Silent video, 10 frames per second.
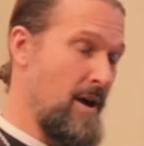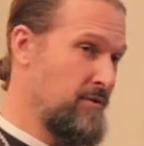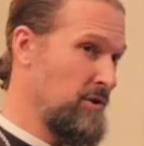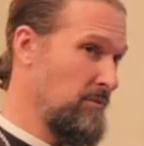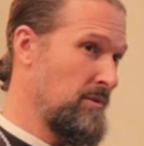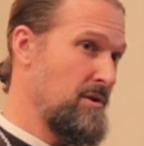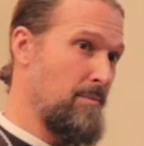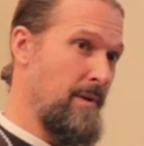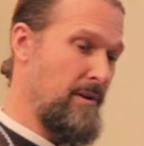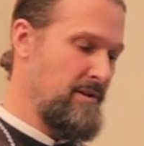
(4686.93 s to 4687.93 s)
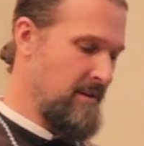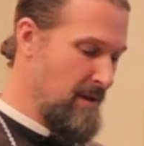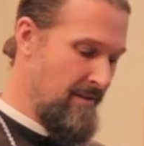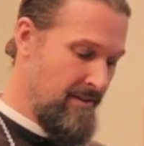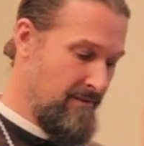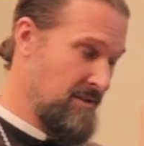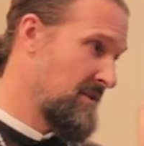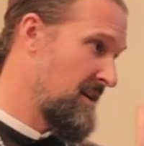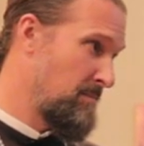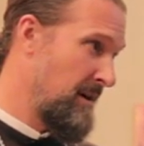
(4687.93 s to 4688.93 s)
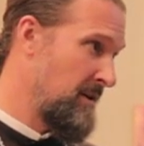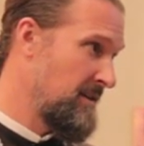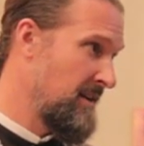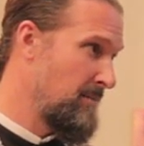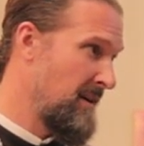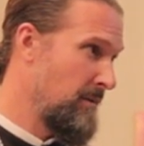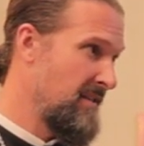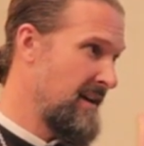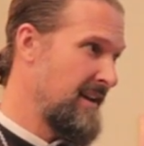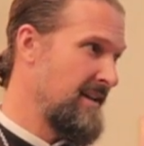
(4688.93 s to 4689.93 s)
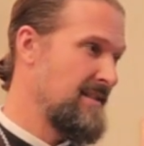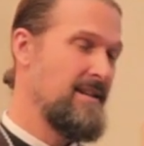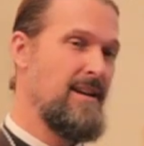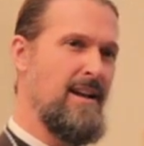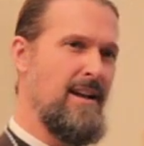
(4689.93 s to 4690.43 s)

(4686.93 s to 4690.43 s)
you have children, your parenting. We haven't even discussed parenting, and by the way, that is